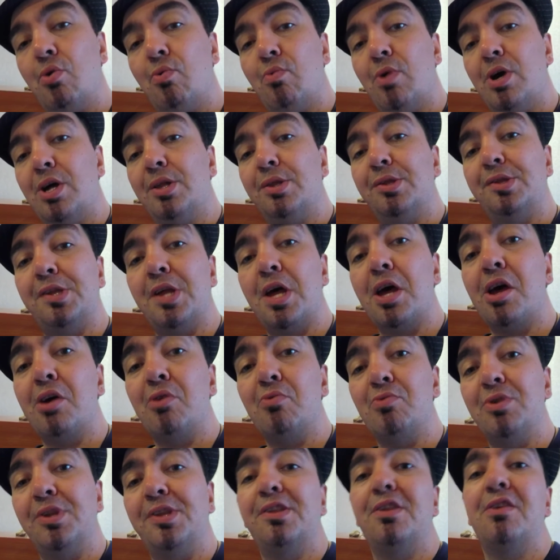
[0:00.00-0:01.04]
once I
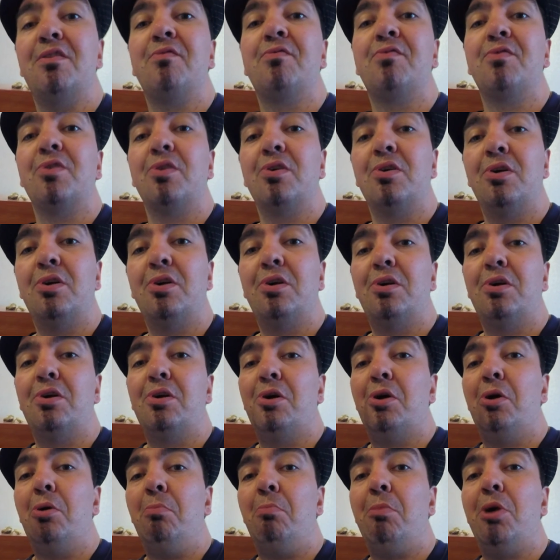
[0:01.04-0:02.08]
receive
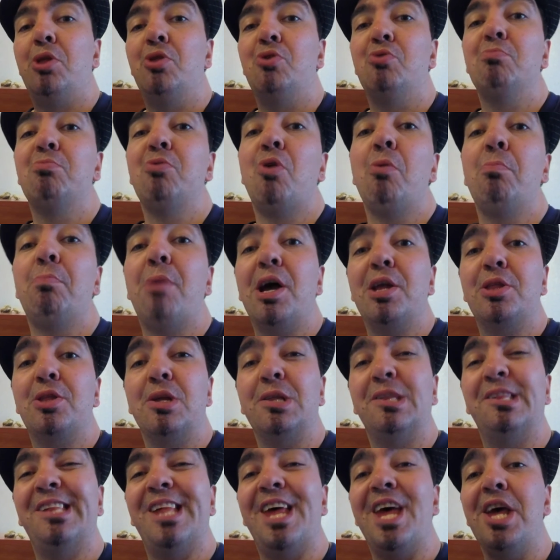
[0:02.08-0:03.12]
my new ball
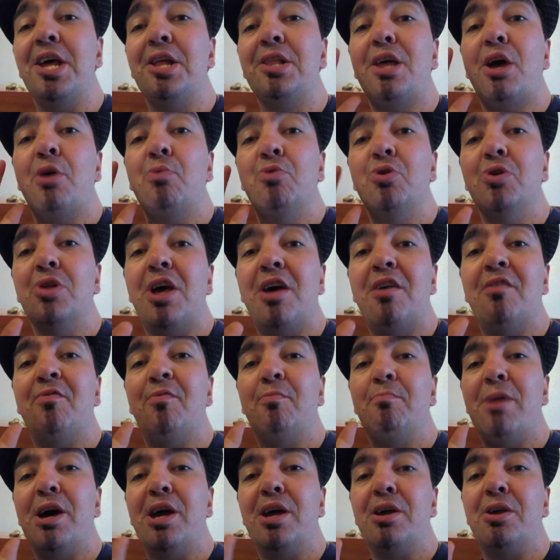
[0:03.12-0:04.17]
pythons and I will
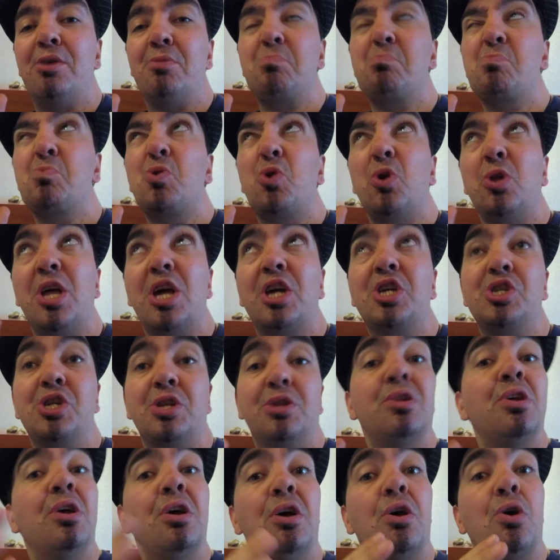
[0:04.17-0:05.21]
have my
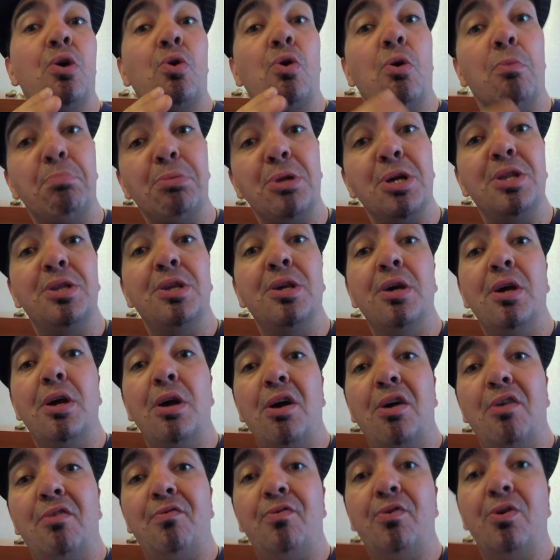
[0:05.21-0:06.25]
collection complete.
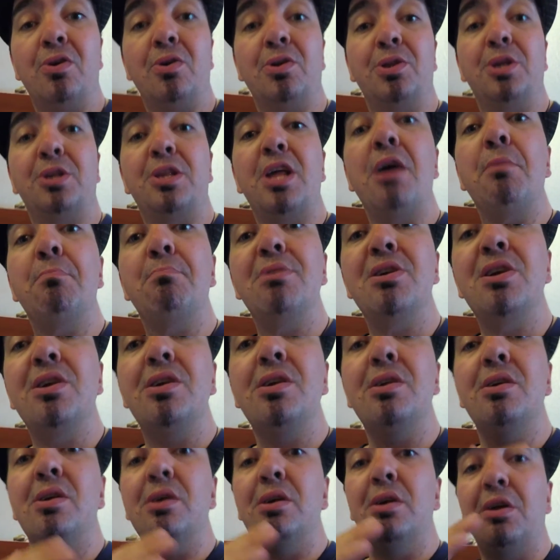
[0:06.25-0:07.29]
For the time
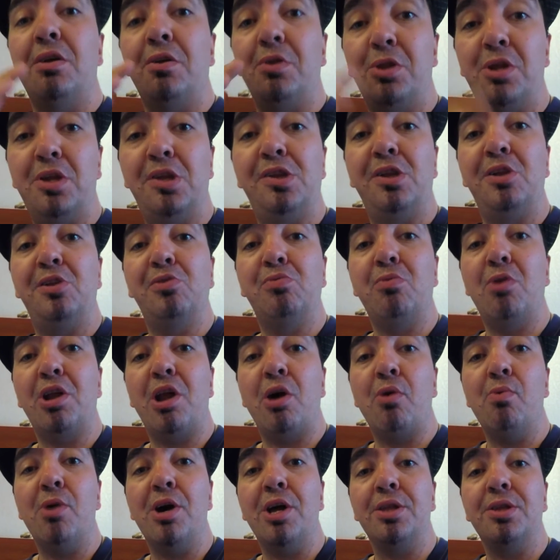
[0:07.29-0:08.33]
being, this is what
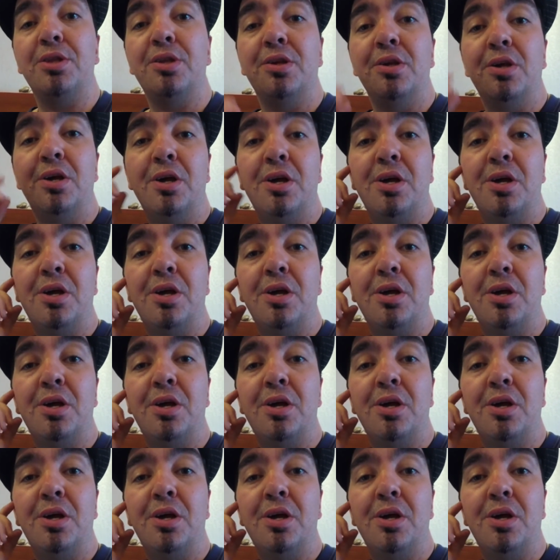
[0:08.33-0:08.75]
I want.